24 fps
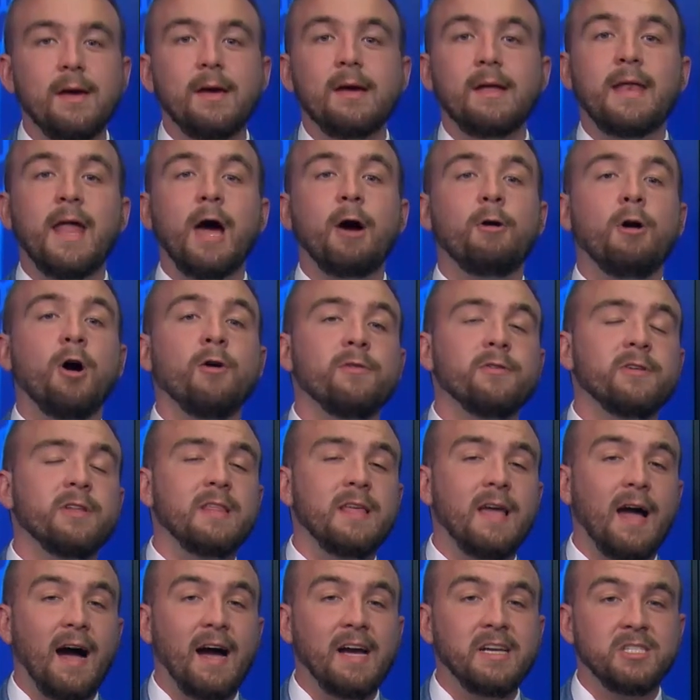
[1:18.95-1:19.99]
Now over to
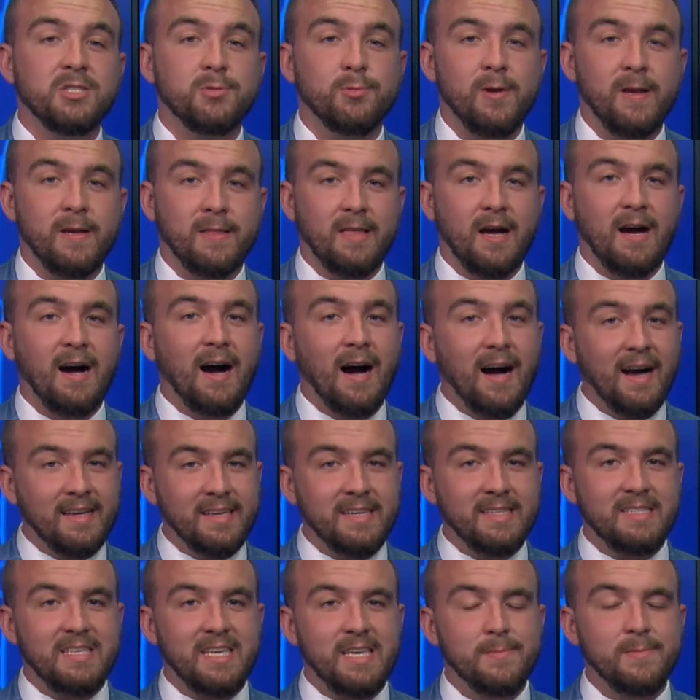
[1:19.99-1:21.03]
the ice rink. The
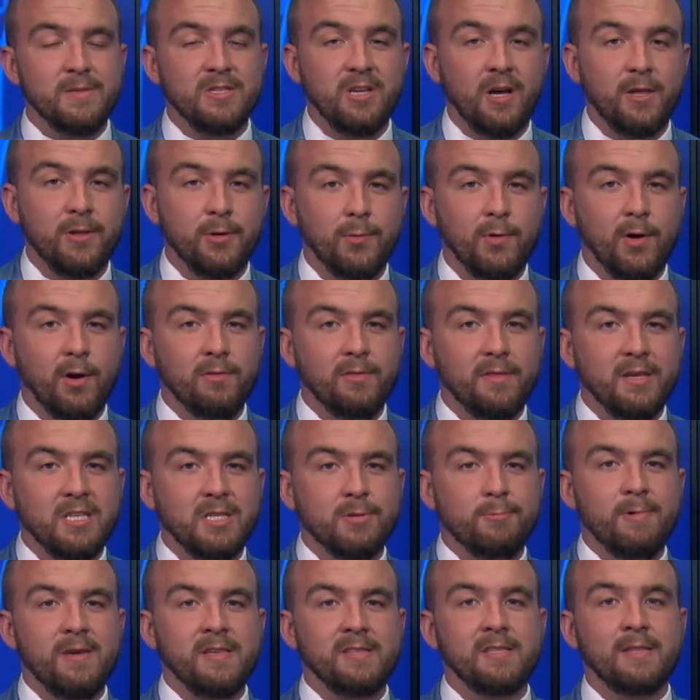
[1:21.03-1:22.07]
hockey team is on the road
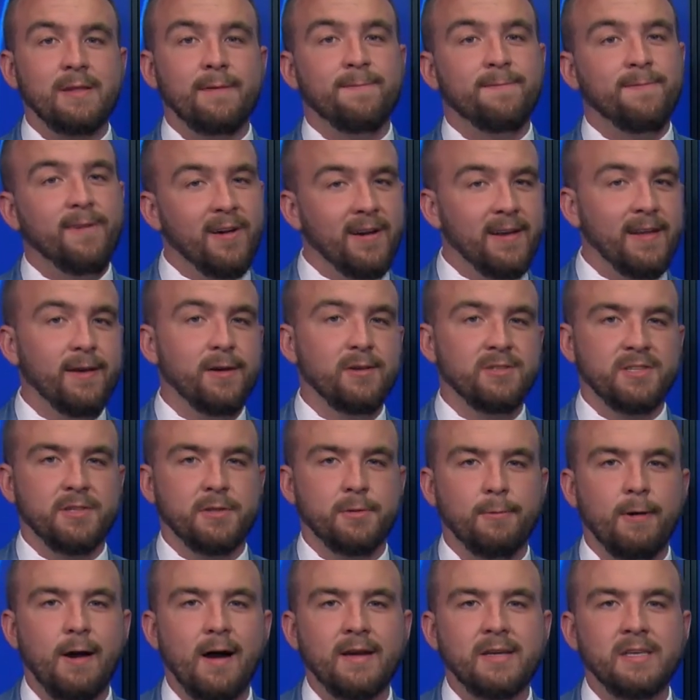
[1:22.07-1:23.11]
this week to the foothills of the
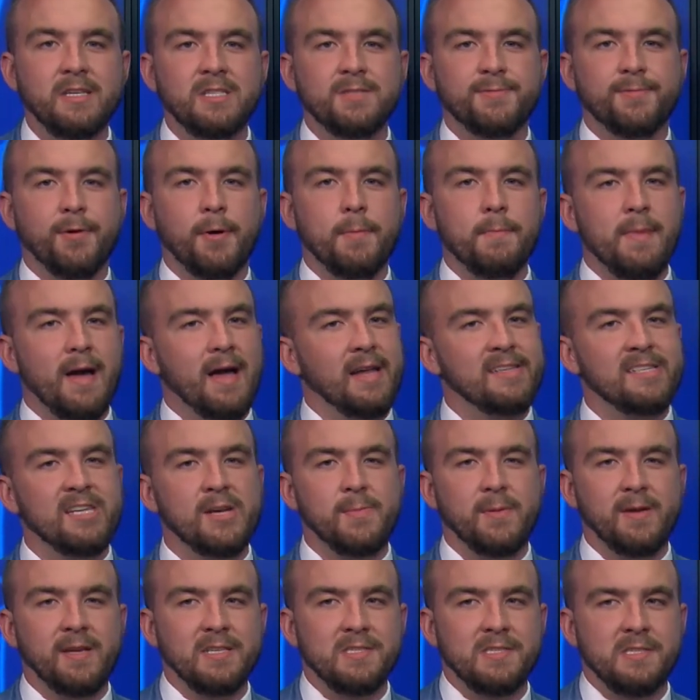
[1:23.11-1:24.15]
Rockies for a matchup
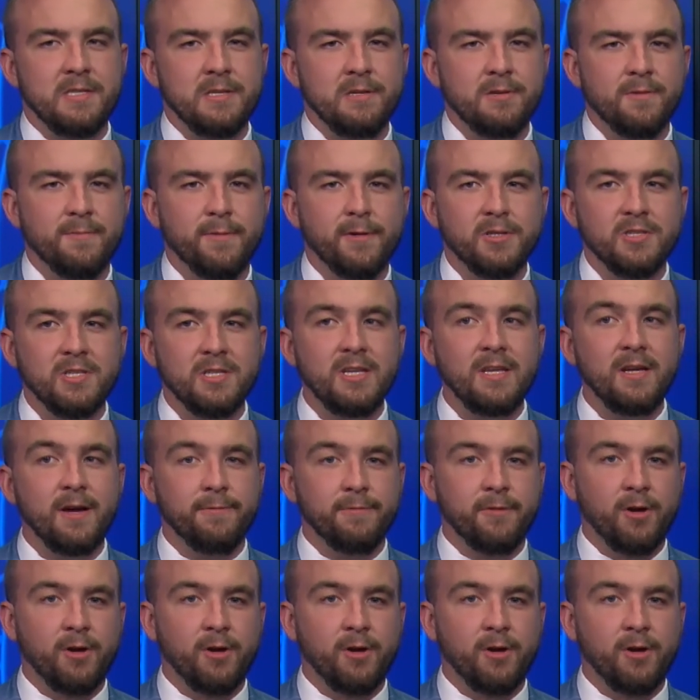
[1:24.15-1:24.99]
against the University of